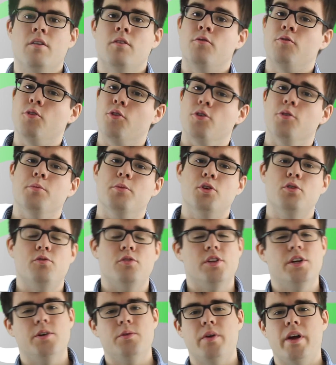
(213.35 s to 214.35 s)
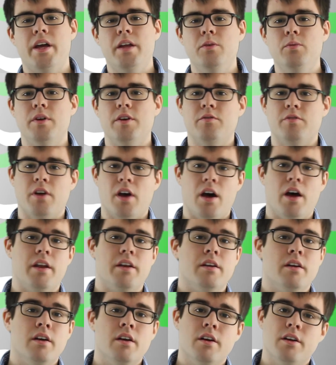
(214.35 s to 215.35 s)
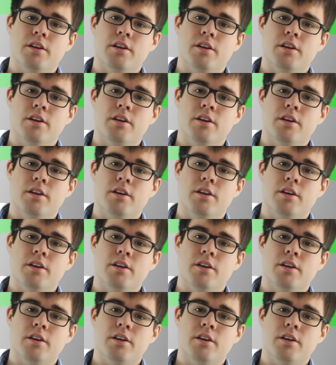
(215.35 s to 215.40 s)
For removal in red, we've got